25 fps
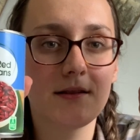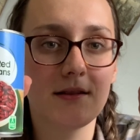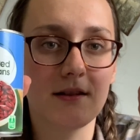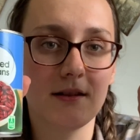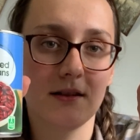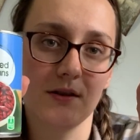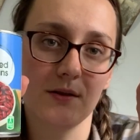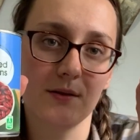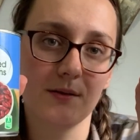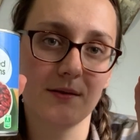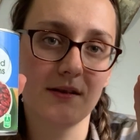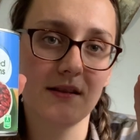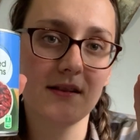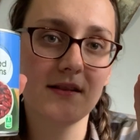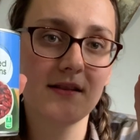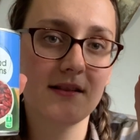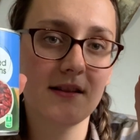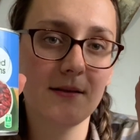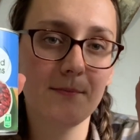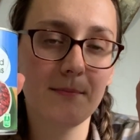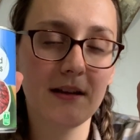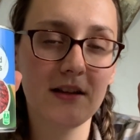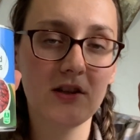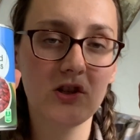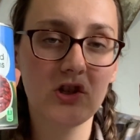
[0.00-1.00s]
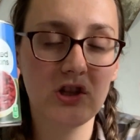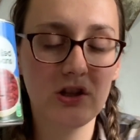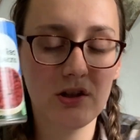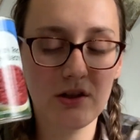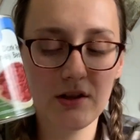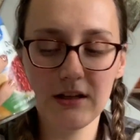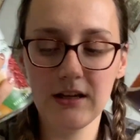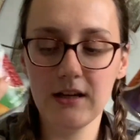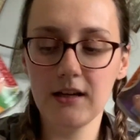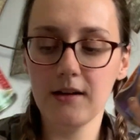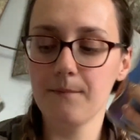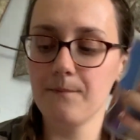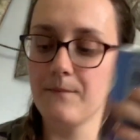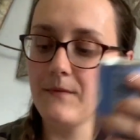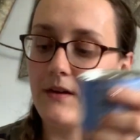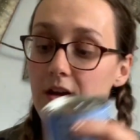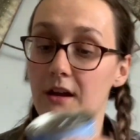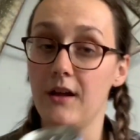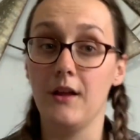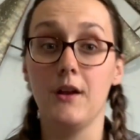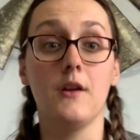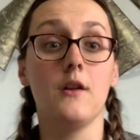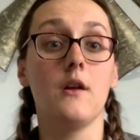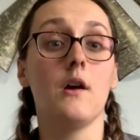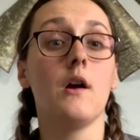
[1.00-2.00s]
I use this in my chili,
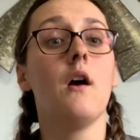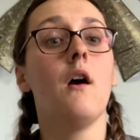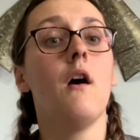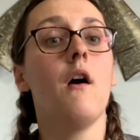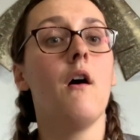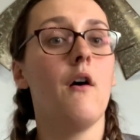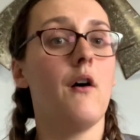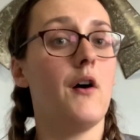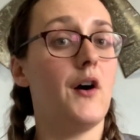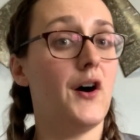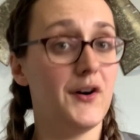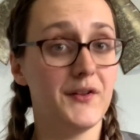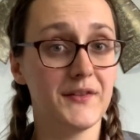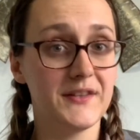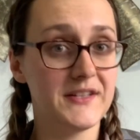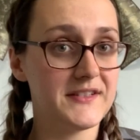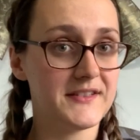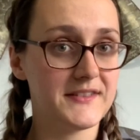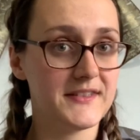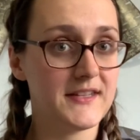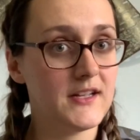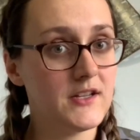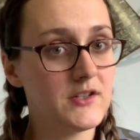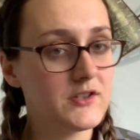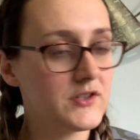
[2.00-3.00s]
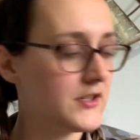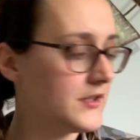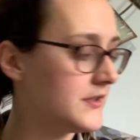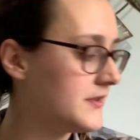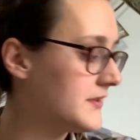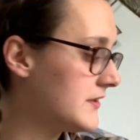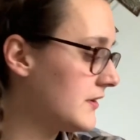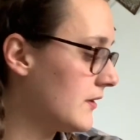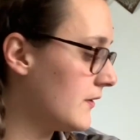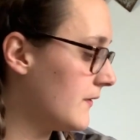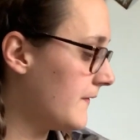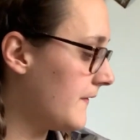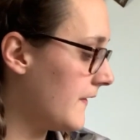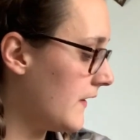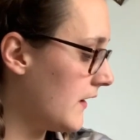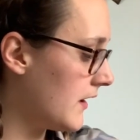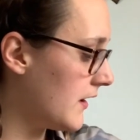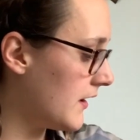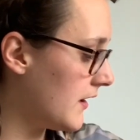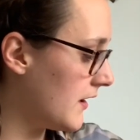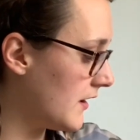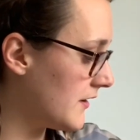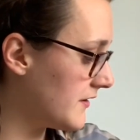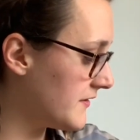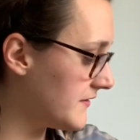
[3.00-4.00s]
and all these canned goods so far
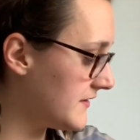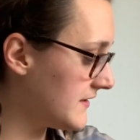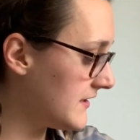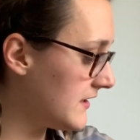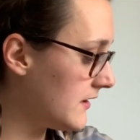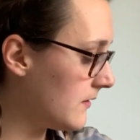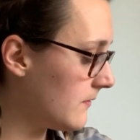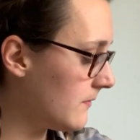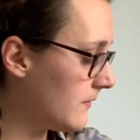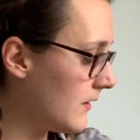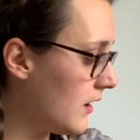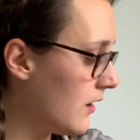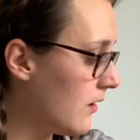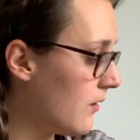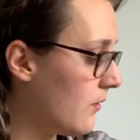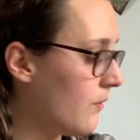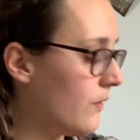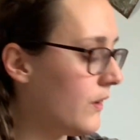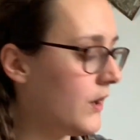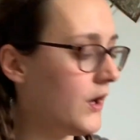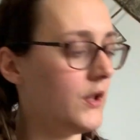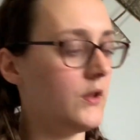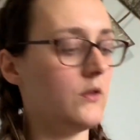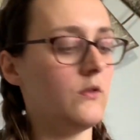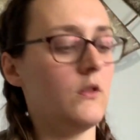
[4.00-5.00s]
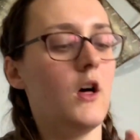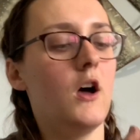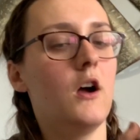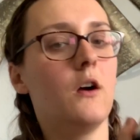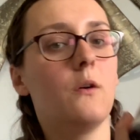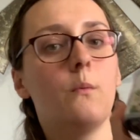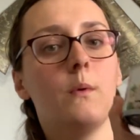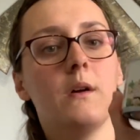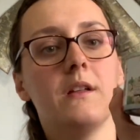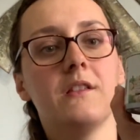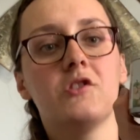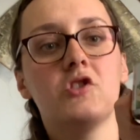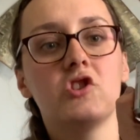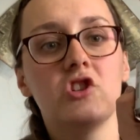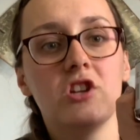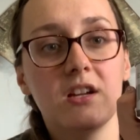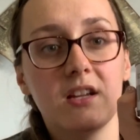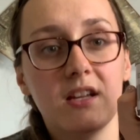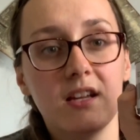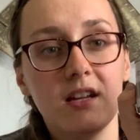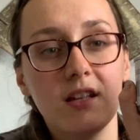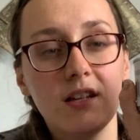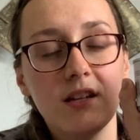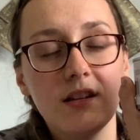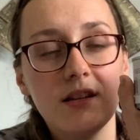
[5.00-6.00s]
are 0, along with
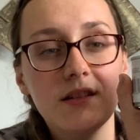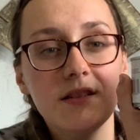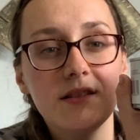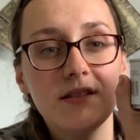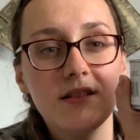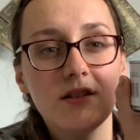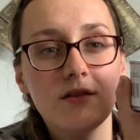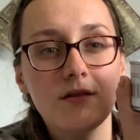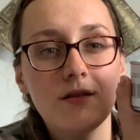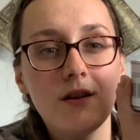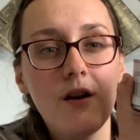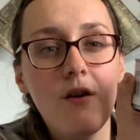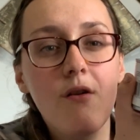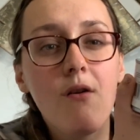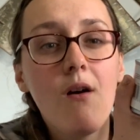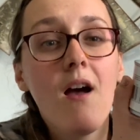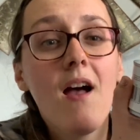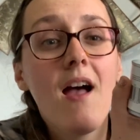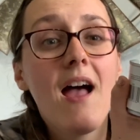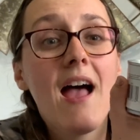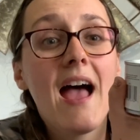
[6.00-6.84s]
chicken is 0.